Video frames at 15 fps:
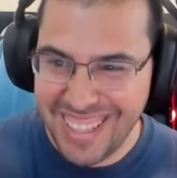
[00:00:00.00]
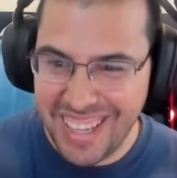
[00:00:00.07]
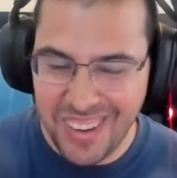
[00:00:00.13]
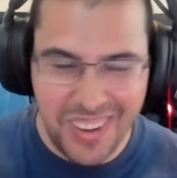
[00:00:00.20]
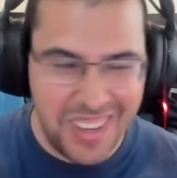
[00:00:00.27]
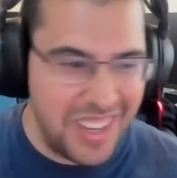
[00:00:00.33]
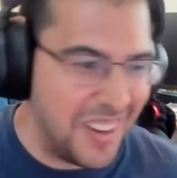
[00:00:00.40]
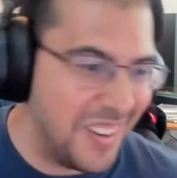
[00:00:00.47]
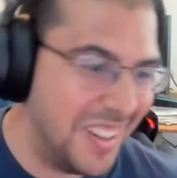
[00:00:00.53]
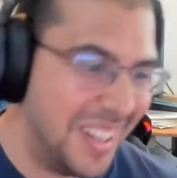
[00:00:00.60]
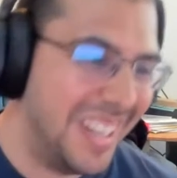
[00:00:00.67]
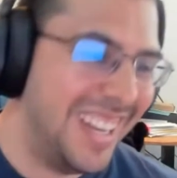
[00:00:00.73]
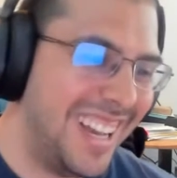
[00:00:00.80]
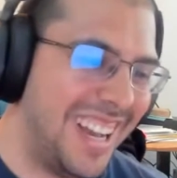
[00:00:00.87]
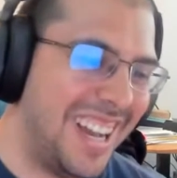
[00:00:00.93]
there we
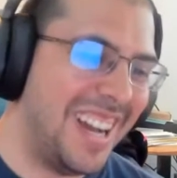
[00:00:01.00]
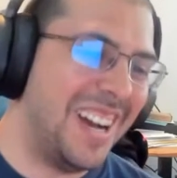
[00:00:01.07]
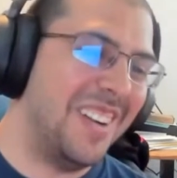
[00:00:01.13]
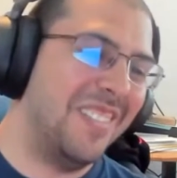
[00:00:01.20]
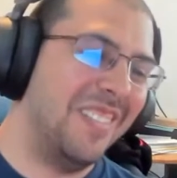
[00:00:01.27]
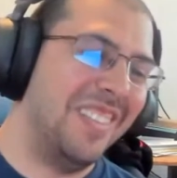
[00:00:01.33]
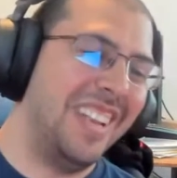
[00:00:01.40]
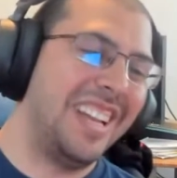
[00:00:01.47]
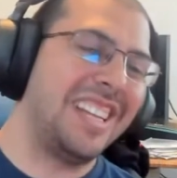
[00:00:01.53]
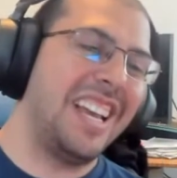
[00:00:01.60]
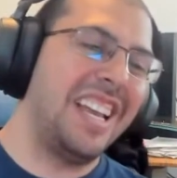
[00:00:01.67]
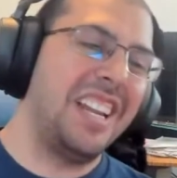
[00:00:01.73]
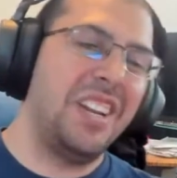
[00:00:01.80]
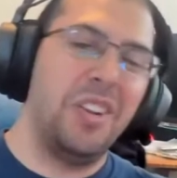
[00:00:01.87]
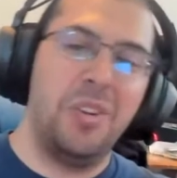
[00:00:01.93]
go.
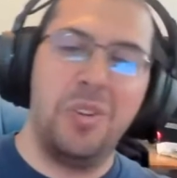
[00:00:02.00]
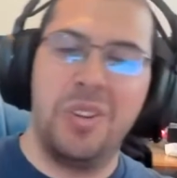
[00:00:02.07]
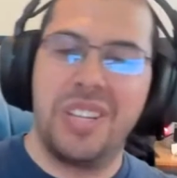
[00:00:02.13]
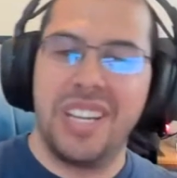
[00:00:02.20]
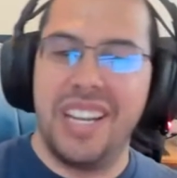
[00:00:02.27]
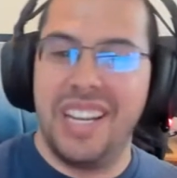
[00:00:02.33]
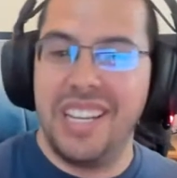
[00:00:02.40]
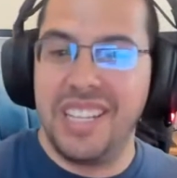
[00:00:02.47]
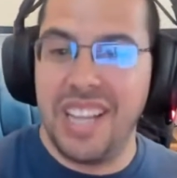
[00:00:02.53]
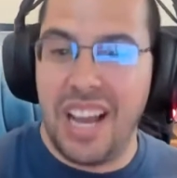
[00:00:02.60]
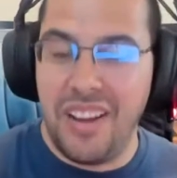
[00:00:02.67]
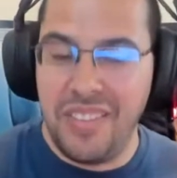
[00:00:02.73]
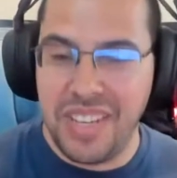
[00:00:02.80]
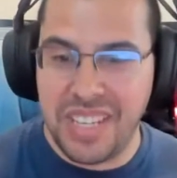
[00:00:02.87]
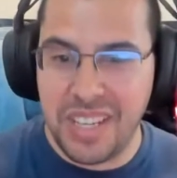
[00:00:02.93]
Exciting news is
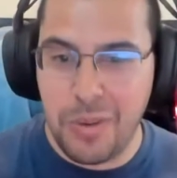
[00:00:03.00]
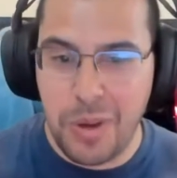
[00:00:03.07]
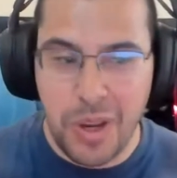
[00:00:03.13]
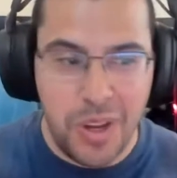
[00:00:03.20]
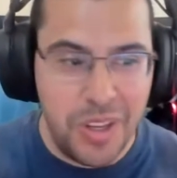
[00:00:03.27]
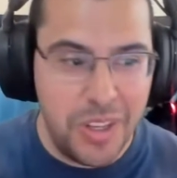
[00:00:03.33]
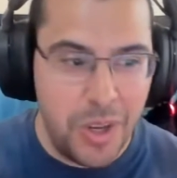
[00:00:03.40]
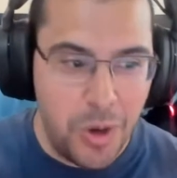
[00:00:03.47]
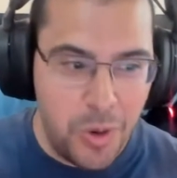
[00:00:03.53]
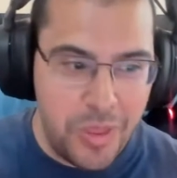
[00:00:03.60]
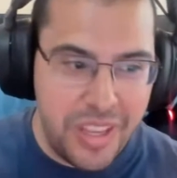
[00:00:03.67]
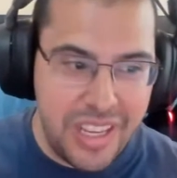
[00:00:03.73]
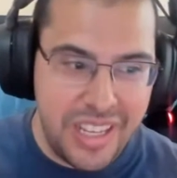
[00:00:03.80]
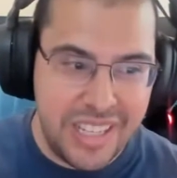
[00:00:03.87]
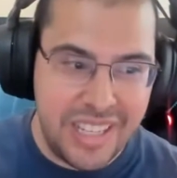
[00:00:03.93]
obviously we all know
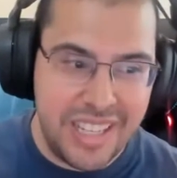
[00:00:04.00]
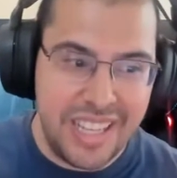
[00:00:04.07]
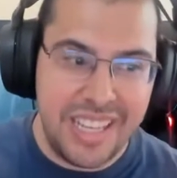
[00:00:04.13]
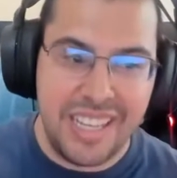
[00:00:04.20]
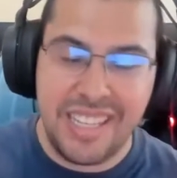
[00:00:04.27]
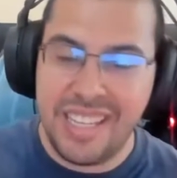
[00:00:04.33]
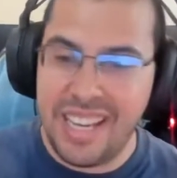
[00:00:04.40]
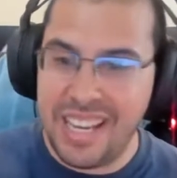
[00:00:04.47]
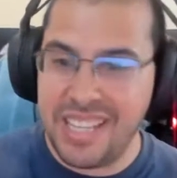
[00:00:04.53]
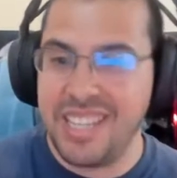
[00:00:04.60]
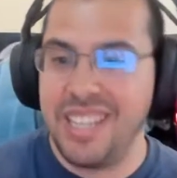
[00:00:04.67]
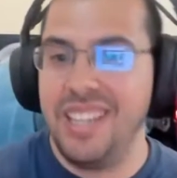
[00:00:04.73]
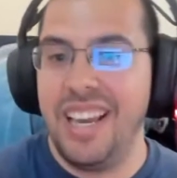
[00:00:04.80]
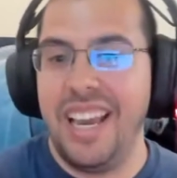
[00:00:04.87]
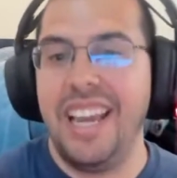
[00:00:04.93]
the
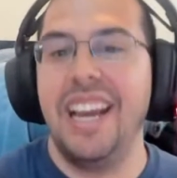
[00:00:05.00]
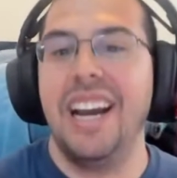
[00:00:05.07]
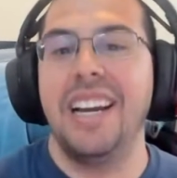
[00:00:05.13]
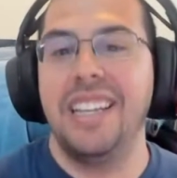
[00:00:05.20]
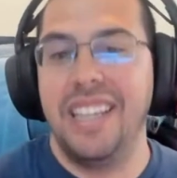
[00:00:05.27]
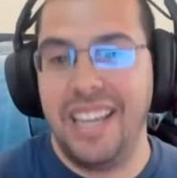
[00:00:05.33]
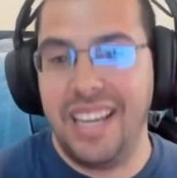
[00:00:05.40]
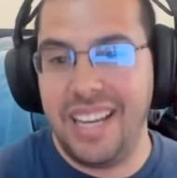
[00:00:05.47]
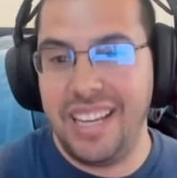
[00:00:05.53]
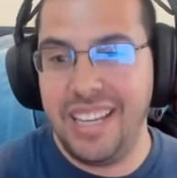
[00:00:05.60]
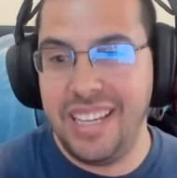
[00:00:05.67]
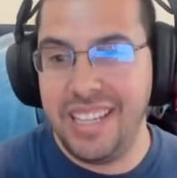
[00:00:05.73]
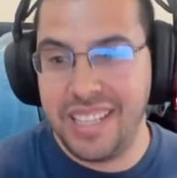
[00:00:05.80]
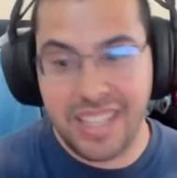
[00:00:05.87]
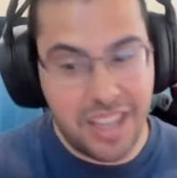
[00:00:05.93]
Tesla AI Day
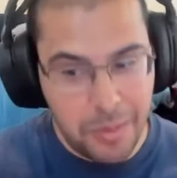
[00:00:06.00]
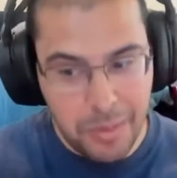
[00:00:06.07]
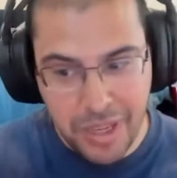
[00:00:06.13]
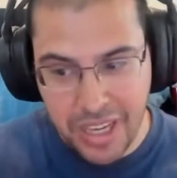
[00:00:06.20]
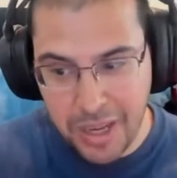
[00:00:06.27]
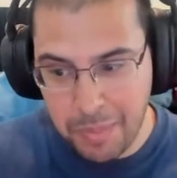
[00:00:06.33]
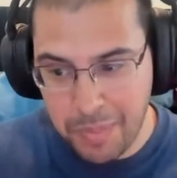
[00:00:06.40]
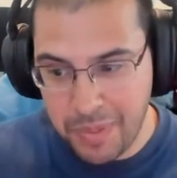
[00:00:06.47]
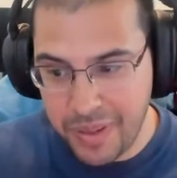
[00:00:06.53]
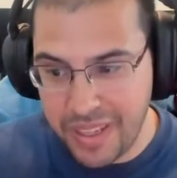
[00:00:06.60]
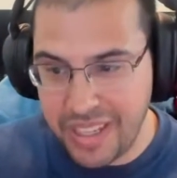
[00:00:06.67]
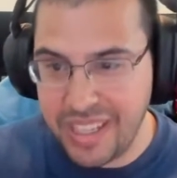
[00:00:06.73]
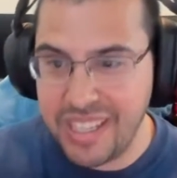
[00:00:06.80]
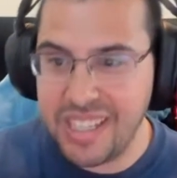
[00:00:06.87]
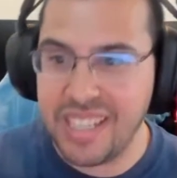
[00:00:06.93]
is coming up.
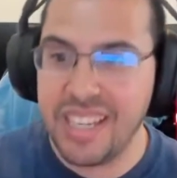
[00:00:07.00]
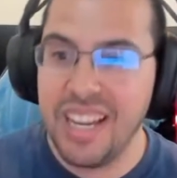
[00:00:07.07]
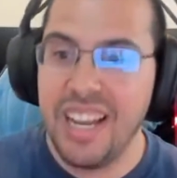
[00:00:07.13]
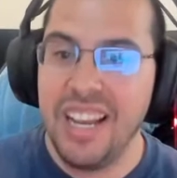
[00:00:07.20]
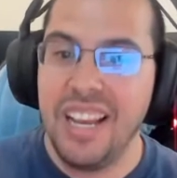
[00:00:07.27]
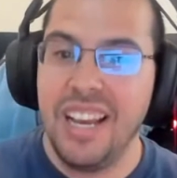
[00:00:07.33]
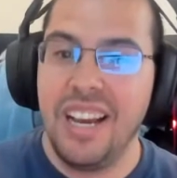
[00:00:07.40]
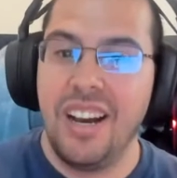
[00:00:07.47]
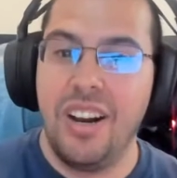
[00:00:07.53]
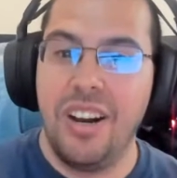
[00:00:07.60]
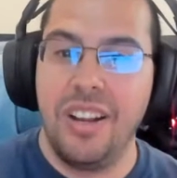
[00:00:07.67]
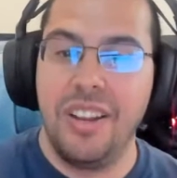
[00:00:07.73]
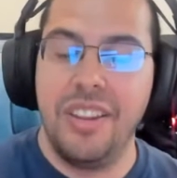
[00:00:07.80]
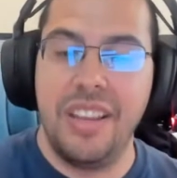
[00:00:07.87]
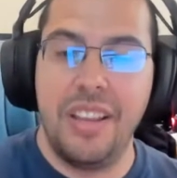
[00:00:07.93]
It is
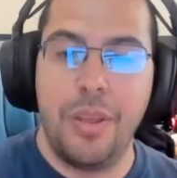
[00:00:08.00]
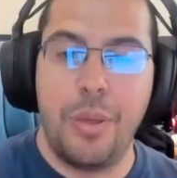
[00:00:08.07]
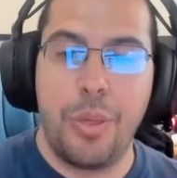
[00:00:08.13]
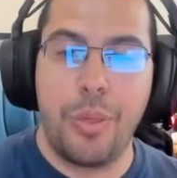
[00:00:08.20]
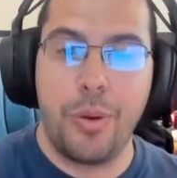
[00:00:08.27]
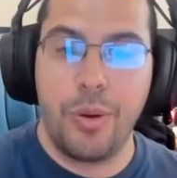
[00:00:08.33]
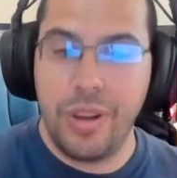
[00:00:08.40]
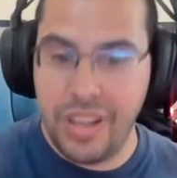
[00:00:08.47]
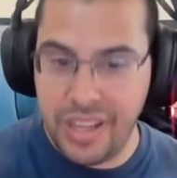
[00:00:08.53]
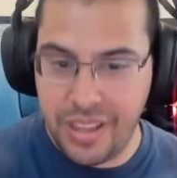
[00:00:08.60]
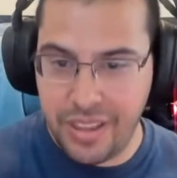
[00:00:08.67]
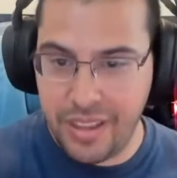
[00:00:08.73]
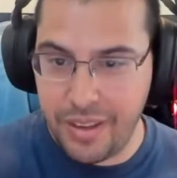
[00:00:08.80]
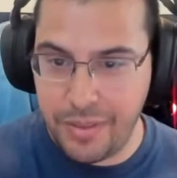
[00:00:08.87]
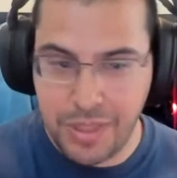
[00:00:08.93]
on the
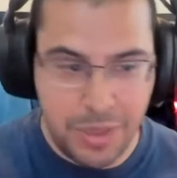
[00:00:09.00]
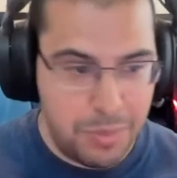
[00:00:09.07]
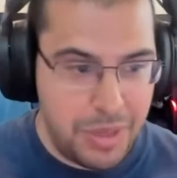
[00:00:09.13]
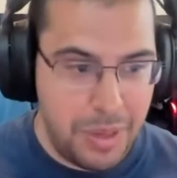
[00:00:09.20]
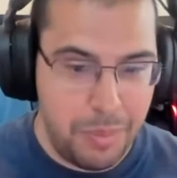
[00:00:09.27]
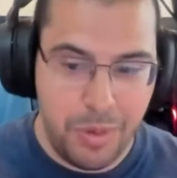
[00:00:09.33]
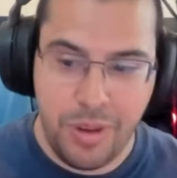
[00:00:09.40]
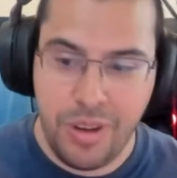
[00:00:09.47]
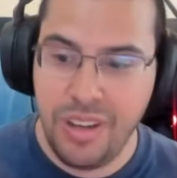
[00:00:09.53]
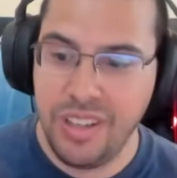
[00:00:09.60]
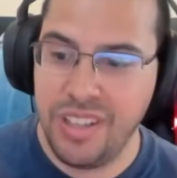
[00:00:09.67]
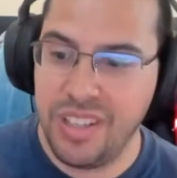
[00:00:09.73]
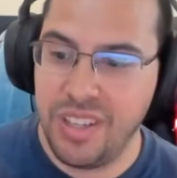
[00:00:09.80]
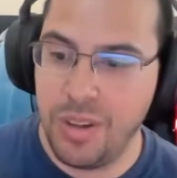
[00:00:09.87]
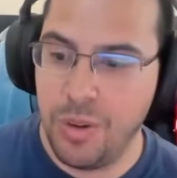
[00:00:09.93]
30th of September,
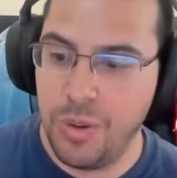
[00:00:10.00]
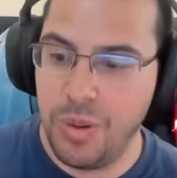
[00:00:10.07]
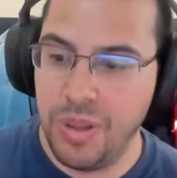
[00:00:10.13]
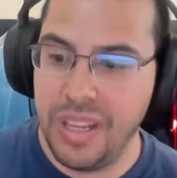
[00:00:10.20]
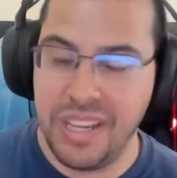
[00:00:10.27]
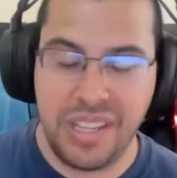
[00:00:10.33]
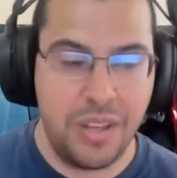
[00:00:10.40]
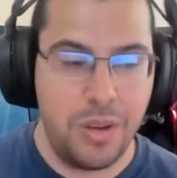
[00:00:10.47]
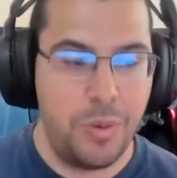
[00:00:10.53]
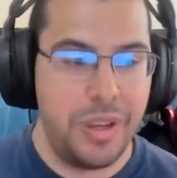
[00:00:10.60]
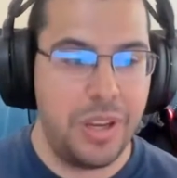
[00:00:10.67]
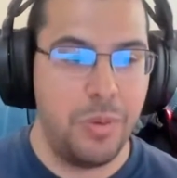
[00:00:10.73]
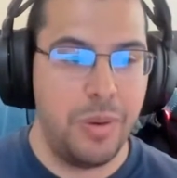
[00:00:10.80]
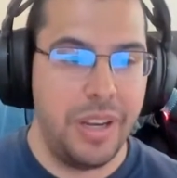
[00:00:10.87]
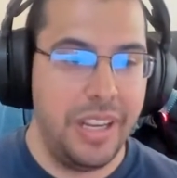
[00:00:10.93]
so less than a
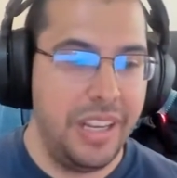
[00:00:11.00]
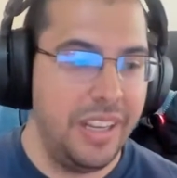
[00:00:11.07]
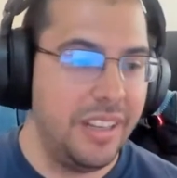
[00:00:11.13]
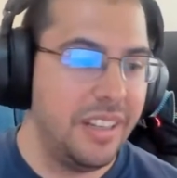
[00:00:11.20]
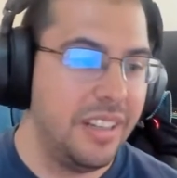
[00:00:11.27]
week away.